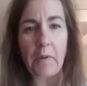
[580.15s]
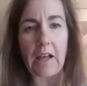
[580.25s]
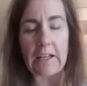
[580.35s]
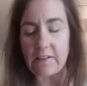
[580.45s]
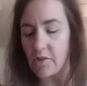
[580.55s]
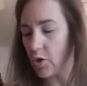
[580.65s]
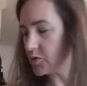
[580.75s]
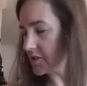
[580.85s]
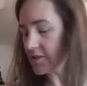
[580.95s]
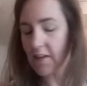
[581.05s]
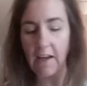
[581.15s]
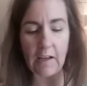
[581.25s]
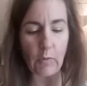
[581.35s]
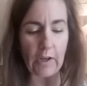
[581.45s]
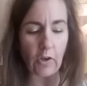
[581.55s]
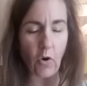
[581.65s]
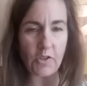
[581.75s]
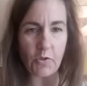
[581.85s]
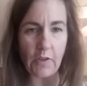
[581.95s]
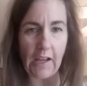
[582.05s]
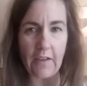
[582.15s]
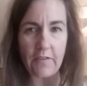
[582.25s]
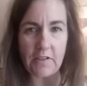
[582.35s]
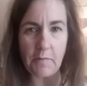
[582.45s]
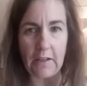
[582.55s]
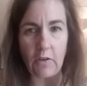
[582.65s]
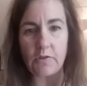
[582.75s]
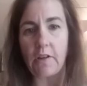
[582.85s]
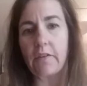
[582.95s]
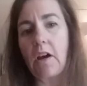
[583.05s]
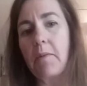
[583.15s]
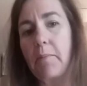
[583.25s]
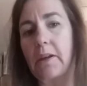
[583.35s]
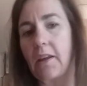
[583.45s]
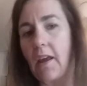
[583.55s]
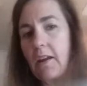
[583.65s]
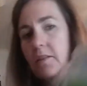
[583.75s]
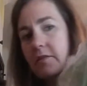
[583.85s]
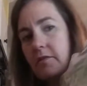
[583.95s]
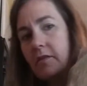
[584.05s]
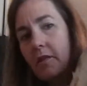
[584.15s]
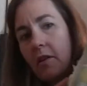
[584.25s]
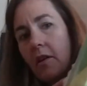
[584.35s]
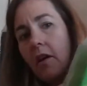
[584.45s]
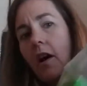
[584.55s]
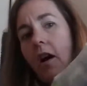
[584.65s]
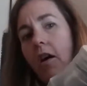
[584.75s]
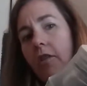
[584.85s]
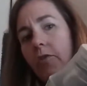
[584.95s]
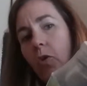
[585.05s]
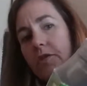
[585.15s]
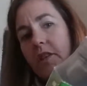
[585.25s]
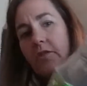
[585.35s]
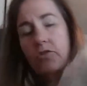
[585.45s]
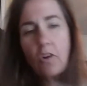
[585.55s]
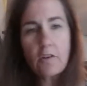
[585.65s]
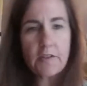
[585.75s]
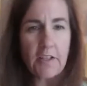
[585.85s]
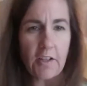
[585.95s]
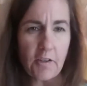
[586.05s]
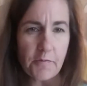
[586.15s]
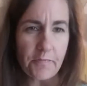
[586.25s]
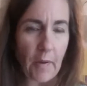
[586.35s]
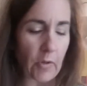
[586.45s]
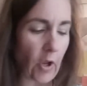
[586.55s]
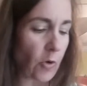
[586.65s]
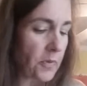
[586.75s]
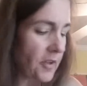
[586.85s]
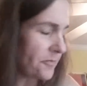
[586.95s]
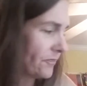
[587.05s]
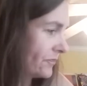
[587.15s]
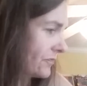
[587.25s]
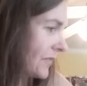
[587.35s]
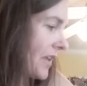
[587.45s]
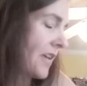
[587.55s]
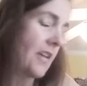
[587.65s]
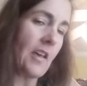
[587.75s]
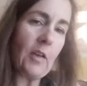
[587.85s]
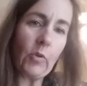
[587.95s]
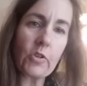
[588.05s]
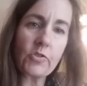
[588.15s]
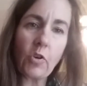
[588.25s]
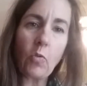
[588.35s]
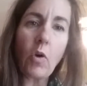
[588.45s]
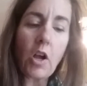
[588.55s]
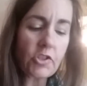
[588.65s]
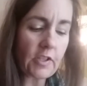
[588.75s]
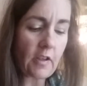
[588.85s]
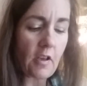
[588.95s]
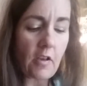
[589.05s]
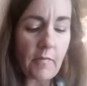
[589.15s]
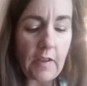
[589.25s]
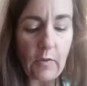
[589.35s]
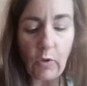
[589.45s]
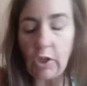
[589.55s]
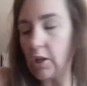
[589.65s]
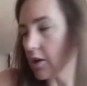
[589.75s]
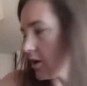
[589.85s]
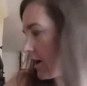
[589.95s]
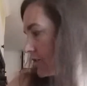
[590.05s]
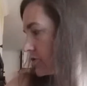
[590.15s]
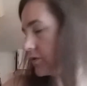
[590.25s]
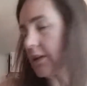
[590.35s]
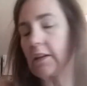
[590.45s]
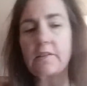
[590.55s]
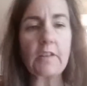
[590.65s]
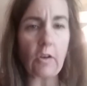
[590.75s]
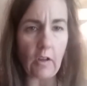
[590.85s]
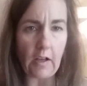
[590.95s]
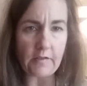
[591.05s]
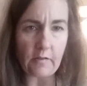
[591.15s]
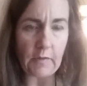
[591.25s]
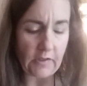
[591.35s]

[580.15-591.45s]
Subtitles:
Alrighty, so today we are going to can the tomatoes, and I've got my big case of quart-sized jars here. I'm going to open them, and we're going to start washing them, and then we're going to actually sterilize them.